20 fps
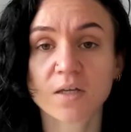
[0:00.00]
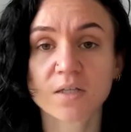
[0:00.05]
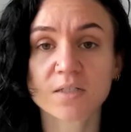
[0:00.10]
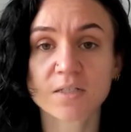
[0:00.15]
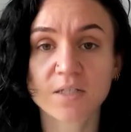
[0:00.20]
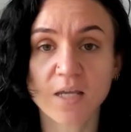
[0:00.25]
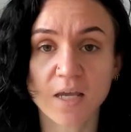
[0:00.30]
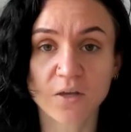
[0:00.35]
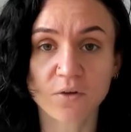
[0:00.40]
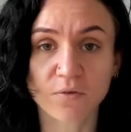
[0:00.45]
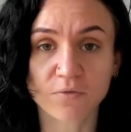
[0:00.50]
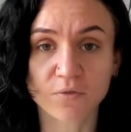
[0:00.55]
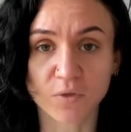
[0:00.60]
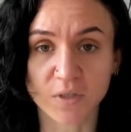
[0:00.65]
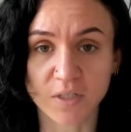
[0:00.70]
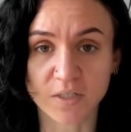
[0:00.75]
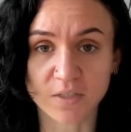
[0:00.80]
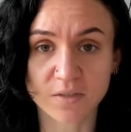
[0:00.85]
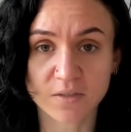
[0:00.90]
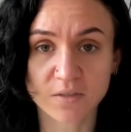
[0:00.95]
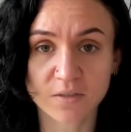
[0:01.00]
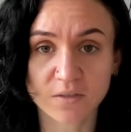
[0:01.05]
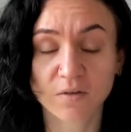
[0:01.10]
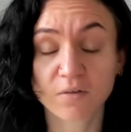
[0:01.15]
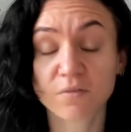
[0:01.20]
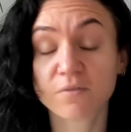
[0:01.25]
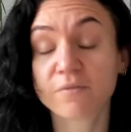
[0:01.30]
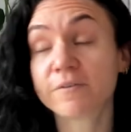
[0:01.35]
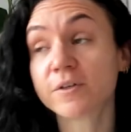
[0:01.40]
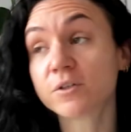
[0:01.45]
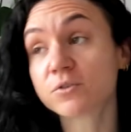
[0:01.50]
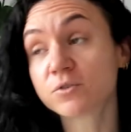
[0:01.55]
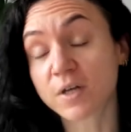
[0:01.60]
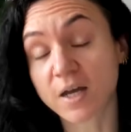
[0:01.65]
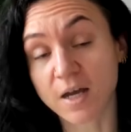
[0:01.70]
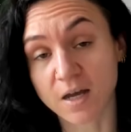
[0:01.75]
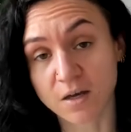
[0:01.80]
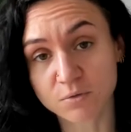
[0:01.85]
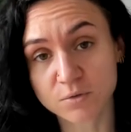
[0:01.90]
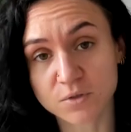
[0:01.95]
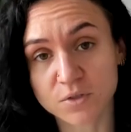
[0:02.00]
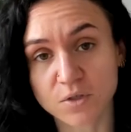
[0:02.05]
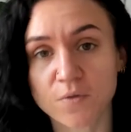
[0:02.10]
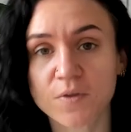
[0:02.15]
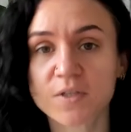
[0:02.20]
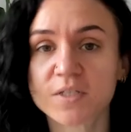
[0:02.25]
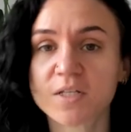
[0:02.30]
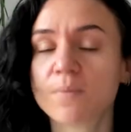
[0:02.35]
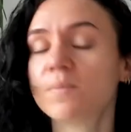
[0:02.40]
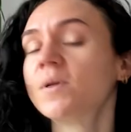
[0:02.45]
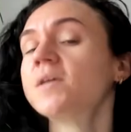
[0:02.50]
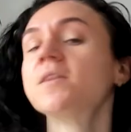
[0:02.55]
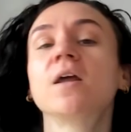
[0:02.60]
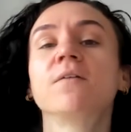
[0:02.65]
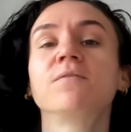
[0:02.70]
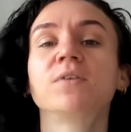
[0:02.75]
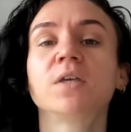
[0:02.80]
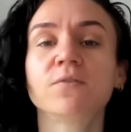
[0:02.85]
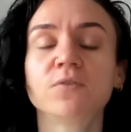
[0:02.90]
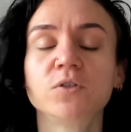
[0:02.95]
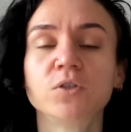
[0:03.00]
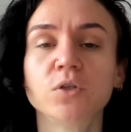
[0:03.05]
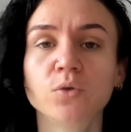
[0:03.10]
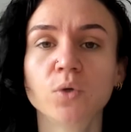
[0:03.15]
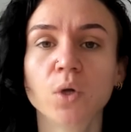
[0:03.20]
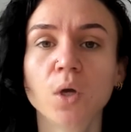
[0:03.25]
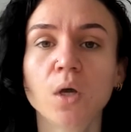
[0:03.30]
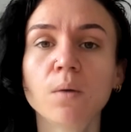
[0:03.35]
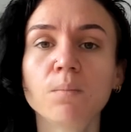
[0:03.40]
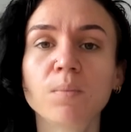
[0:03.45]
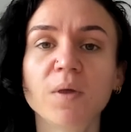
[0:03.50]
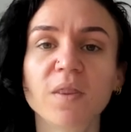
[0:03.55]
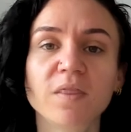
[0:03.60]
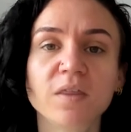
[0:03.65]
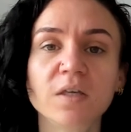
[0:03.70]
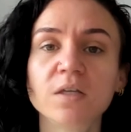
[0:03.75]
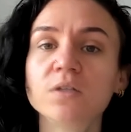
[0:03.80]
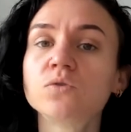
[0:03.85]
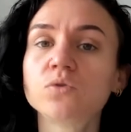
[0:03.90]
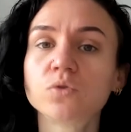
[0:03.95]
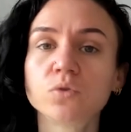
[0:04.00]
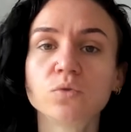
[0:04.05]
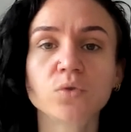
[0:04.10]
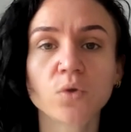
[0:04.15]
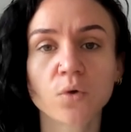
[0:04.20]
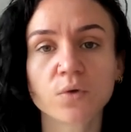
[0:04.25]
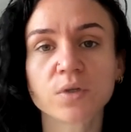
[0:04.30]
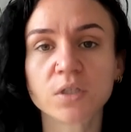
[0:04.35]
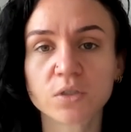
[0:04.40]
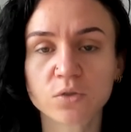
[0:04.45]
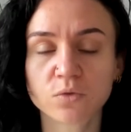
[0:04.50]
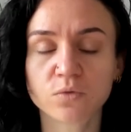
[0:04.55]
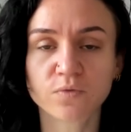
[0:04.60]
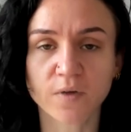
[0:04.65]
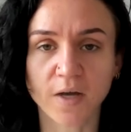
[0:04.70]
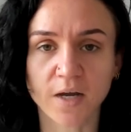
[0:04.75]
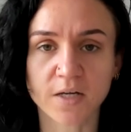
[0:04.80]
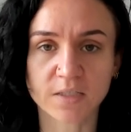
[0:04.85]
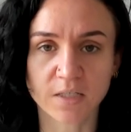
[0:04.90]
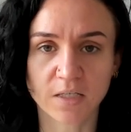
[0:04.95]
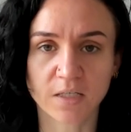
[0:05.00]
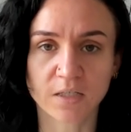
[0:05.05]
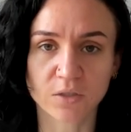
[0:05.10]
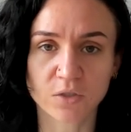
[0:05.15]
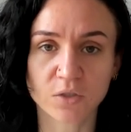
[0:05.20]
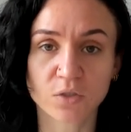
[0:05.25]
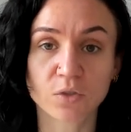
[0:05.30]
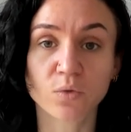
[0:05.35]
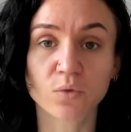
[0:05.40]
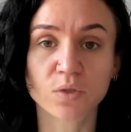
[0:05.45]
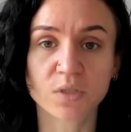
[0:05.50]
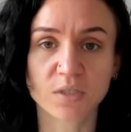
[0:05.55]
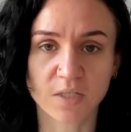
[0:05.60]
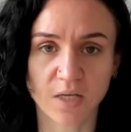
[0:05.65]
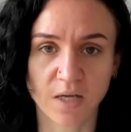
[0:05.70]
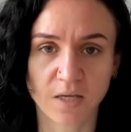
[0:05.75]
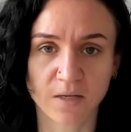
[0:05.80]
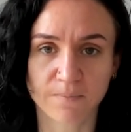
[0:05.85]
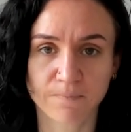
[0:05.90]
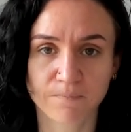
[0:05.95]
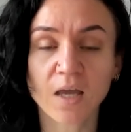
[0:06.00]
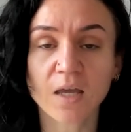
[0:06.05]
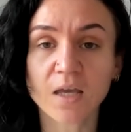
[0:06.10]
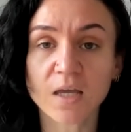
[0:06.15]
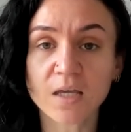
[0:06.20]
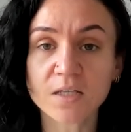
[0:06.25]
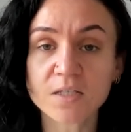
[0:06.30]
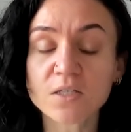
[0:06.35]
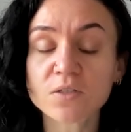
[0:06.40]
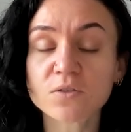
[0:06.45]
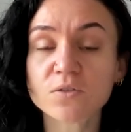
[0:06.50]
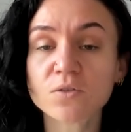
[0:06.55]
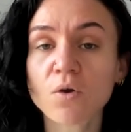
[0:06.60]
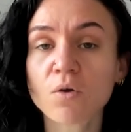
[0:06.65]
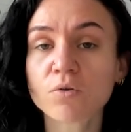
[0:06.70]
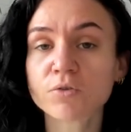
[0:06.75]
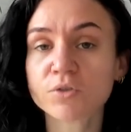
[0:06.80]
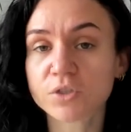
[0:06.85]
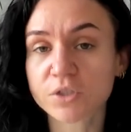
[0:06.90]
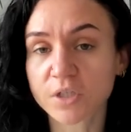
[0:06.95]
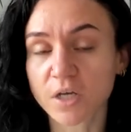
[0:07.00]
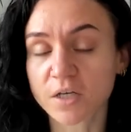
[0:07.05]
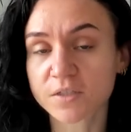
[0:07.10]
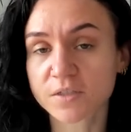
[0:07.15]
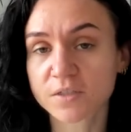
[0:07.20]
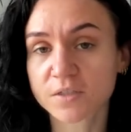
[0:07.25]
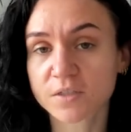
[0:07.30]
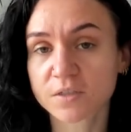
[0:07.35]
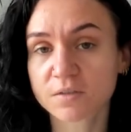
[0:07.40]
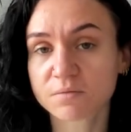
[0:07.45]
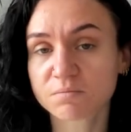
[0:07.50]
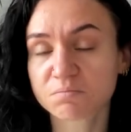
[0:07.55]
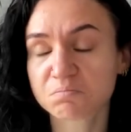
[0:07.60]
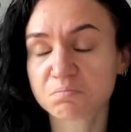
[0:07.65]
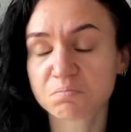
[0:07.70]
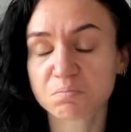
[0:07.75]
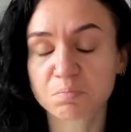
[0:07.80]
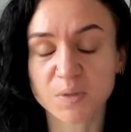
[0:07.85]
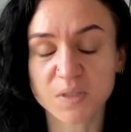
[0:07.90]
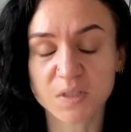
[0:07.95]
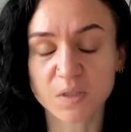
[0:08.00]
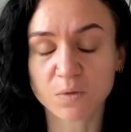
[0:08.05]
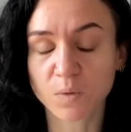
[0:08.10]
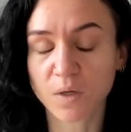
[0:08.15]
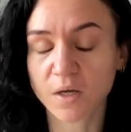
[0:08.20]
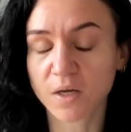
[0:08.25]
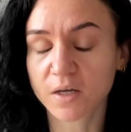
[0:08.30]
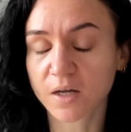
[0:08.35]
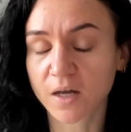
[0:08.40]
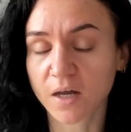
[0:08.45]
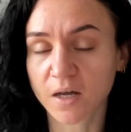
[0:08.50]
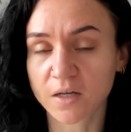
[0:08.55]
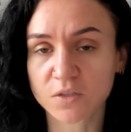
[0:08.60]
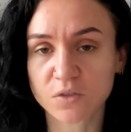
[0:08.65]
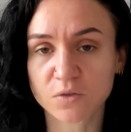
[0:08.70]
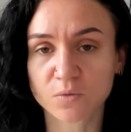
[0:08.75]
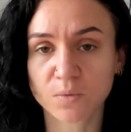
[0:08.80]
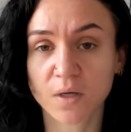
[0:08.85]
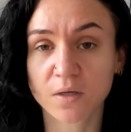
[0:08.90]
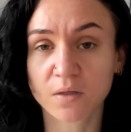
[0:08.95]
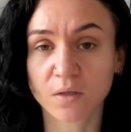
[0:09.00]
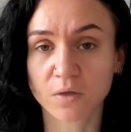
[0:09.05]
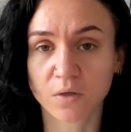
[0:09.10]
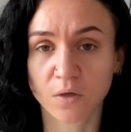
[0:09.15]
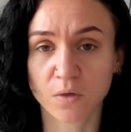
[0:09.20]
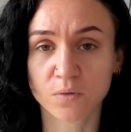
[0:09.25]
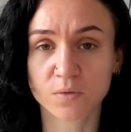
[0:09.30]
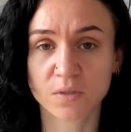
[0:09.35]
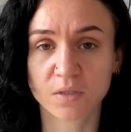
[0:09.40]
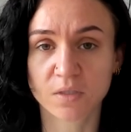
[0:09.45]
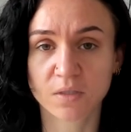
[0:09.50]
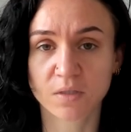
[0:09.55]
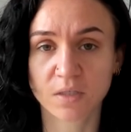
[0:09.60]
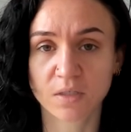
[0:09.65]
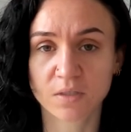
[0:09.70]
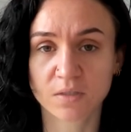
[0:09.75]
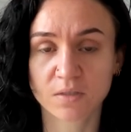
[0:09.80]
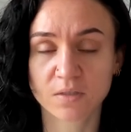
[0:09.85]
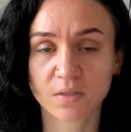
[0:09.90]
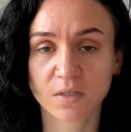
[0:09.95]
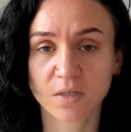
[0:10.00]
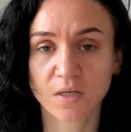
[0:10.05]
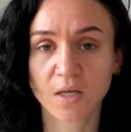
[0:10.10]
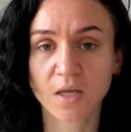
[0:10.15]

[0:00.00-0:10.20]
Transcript: Take it off your list. Filter it out on the template that I've given you, but these do not need to factor into your day. It is not just busy work, extra work that goes into this.